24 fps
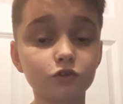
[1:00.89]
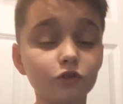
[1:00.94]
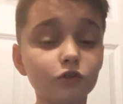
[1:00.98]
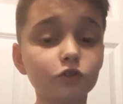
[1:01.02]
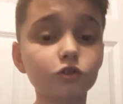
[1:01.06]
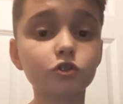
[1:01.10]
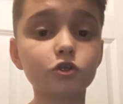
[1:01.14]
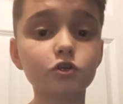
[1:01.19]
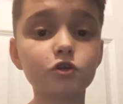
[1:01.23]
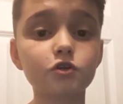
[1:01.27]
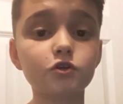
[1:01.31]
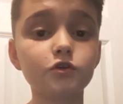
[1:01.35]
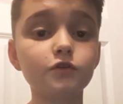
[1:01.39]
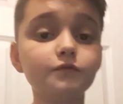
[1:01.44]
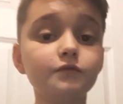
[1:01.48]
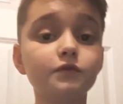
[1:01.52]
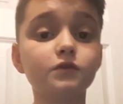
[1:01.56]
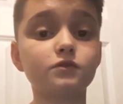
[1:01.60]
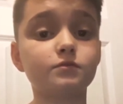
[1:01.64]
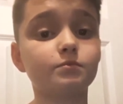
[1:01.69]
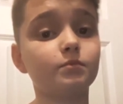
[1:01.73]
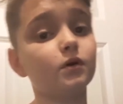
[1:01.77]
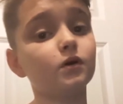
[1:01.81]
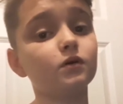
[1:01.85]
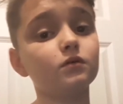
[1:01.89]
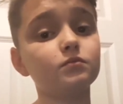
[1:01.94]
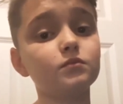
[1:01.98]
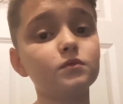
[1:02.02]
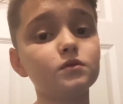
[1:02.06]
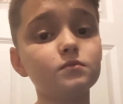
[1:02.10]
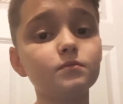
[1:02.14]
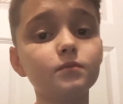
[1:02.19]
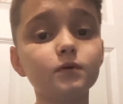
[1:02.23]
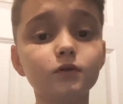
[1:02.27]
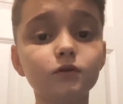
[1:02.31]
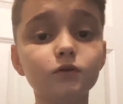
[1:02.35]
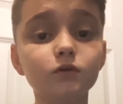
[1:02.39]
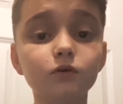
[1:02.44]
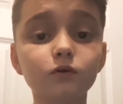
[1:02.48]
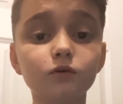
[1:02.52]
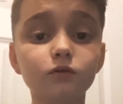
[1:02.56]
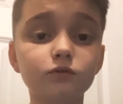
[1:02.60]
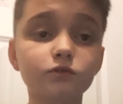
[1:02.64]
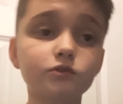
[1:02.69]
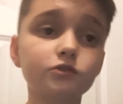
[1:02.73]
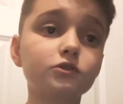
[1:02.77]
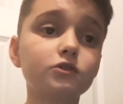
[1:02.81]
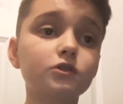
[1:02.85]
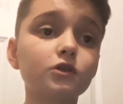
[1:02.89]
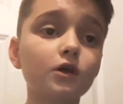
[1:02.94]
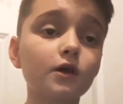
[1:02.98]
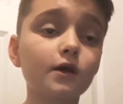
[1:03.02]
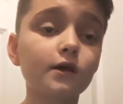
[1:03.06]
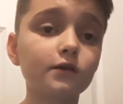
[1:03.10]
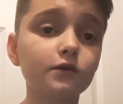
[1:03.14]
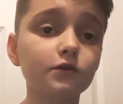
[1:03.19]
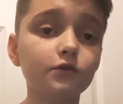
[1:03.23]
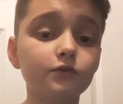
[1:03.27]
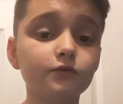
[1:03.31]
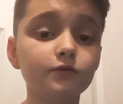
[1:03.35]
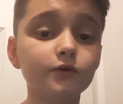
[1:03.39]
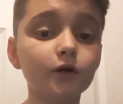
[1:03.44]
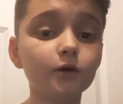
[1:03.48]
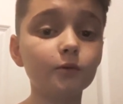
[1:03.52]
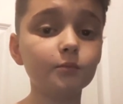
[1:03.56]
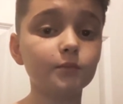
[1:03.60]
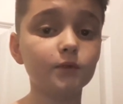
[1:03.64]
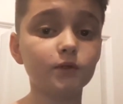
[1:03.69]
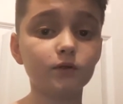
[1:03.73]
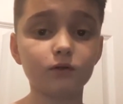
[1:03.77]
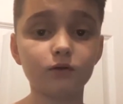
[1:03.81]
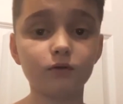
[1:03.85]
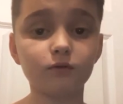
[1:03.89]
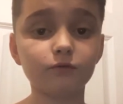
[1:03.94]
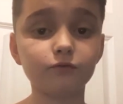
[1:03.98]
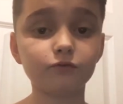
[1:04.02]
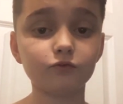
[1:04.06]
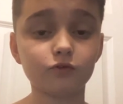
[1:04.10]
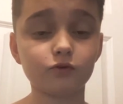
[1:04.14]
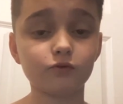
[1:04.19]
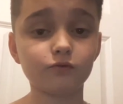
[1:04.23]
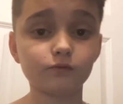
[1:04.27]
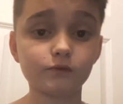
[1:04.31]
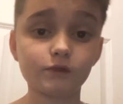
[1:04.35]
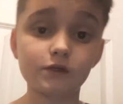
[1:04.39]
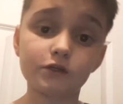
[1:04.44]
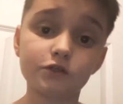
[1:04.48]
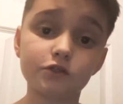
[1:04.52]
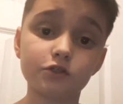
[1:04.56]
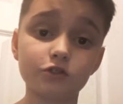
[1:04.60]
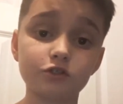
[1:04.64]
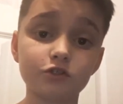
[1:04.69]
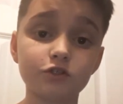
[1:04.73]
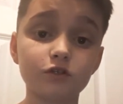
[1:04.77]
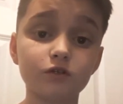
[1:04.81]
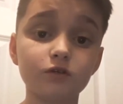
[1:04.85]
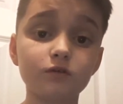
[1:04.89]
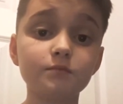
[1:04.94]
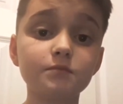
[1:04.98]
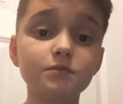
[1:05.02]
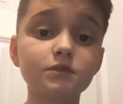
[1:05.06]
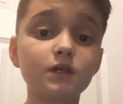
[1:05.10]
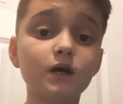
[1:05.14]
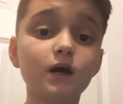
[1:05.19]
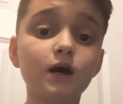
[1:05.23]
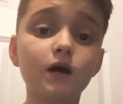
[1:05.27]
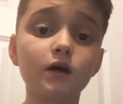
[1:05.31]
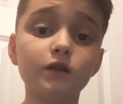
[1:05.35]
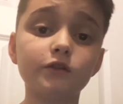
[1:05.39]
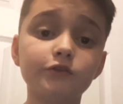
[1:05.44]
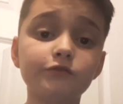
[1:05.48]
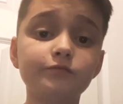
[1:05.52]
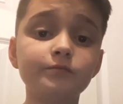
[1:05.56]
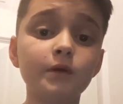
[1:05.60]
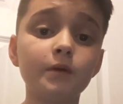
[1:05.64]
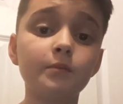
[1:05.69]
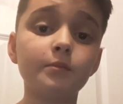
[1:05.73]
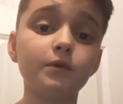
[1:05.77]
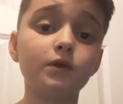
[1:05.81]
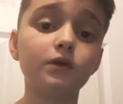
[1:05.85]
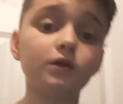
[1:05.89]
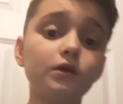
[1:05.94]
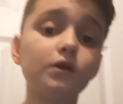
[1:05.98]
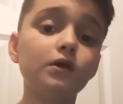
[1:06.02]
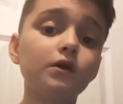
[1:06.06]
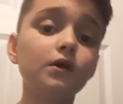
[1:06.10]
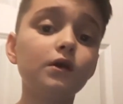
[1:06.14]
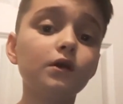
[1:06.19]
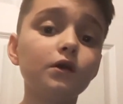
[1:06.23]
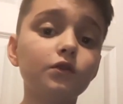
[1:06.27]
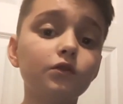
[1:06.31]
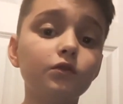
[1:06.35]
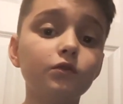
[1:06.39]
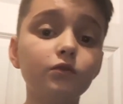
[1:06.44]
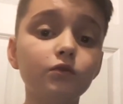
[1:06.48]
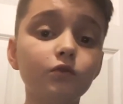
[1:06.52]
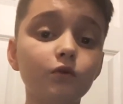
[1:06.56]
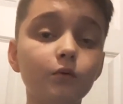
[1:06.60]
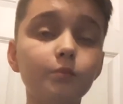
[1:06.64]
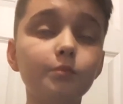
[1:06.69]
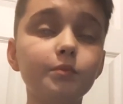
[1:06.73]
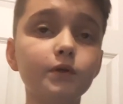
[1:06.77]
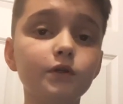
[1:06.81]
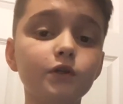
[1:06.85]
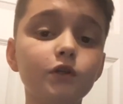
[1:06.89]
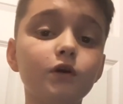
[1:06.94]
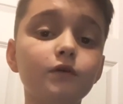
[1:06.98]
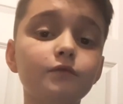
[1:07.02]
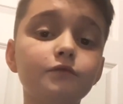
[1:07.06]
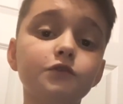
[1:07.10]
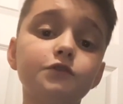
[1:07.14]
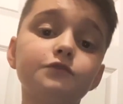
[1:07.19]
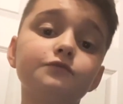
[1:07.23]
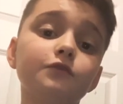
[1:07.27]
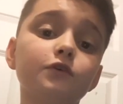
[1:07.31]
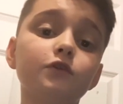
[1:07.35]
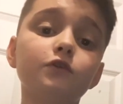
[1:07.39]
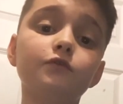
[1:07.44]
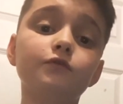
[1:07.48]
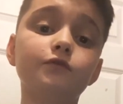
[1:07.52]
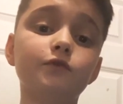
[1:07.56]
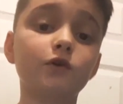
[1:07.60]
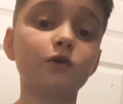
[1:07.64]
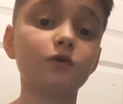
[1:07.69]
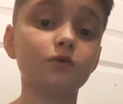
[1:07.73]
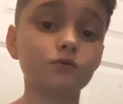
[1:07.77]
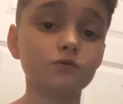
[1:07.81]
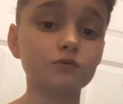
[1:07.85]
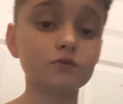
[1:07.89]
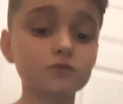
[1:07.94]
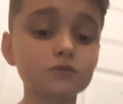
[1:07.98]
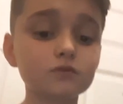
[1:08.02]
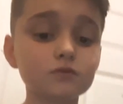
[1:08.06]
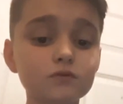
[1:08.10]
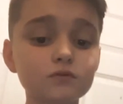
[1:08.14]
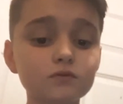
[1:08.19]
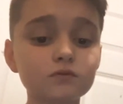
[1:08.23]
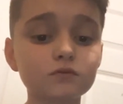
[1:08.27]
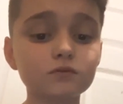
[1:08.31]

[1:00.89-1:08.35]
Josh, you've inspired me because you've helped me through relationships and you've made me not be nervous in front of girls.